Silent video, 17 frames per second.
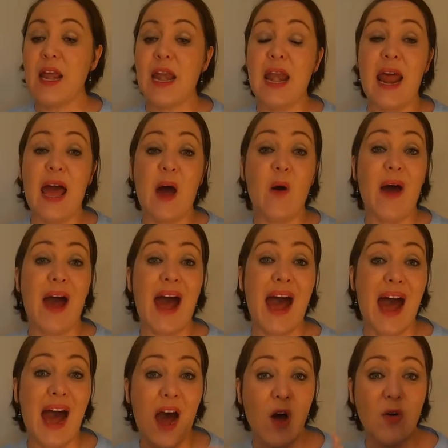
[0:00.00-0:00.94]
Now,
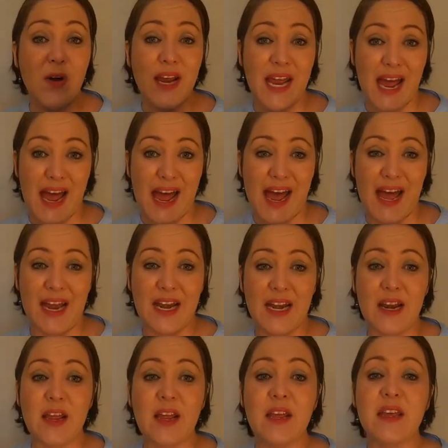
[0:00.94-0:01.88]
how
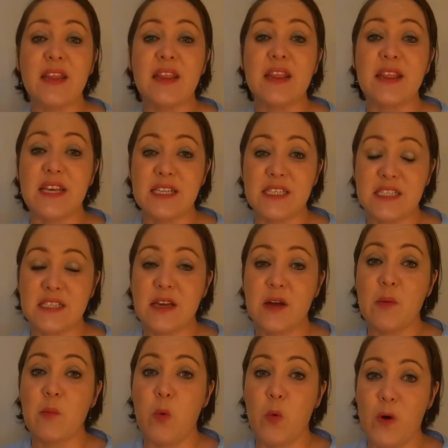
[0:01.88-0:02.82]
can this
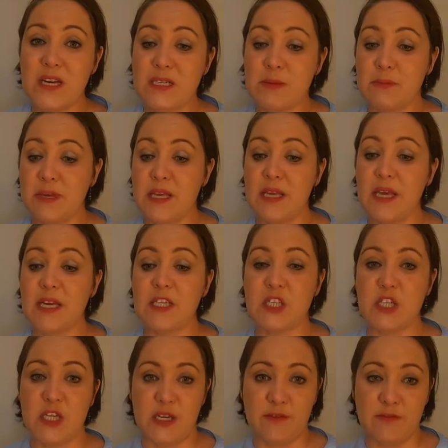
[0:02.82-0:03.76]
point be
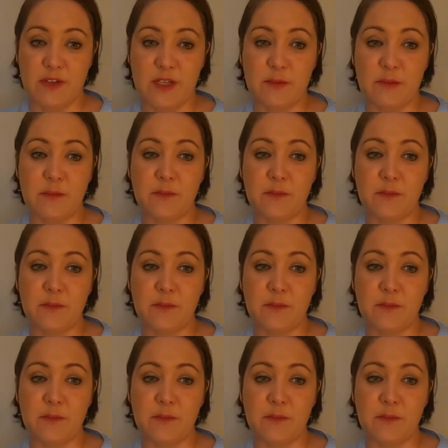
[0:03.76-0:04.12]
achieved?